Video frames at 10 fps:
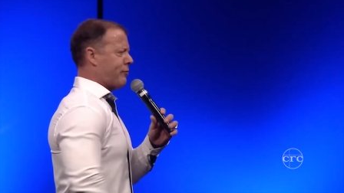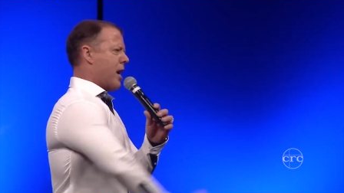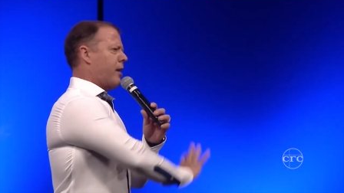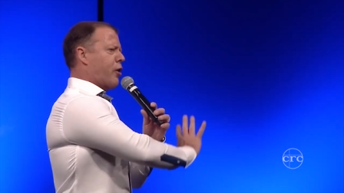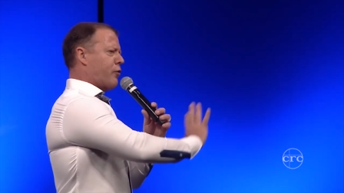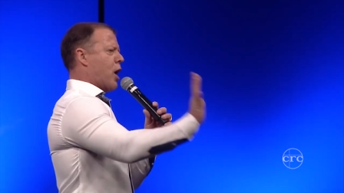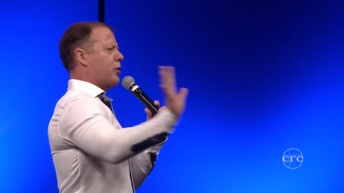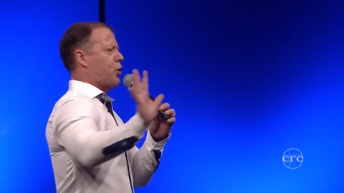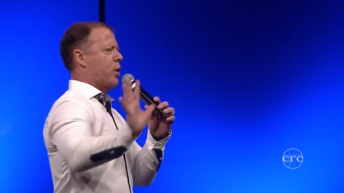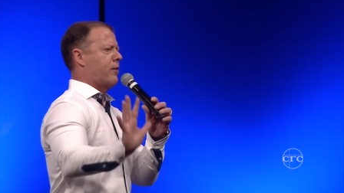Now, if you've gone
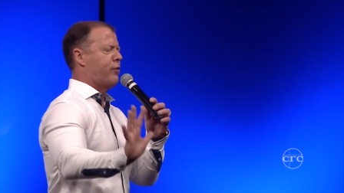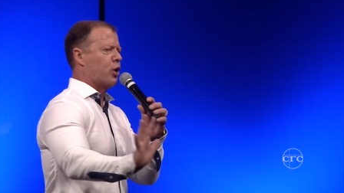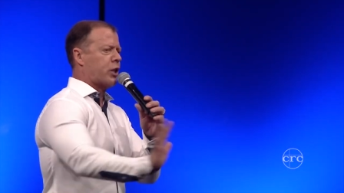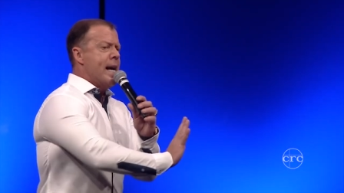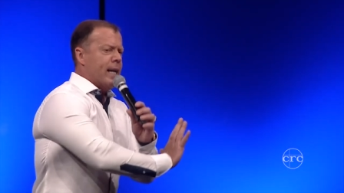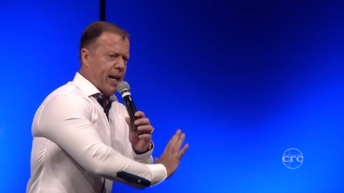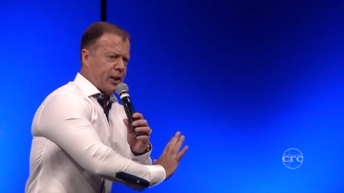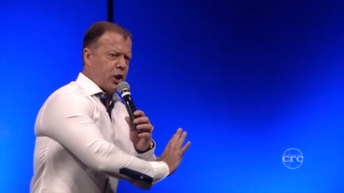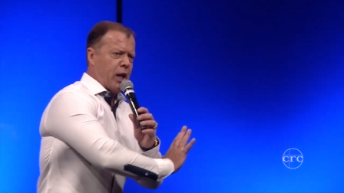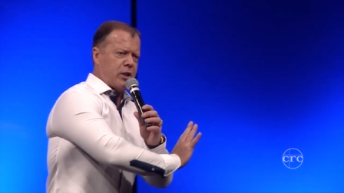through a divorce,
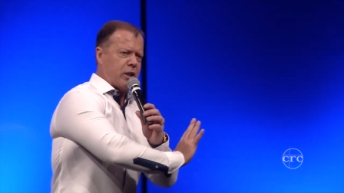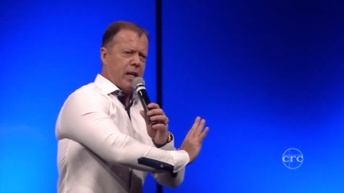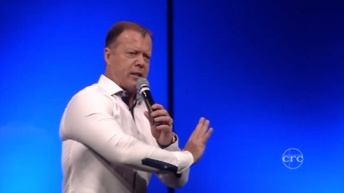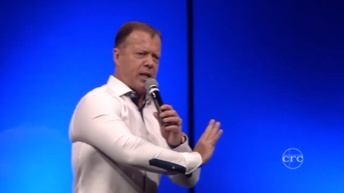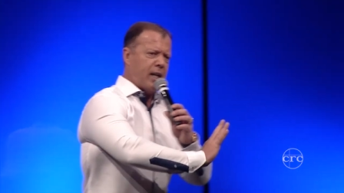it's, it's, it's,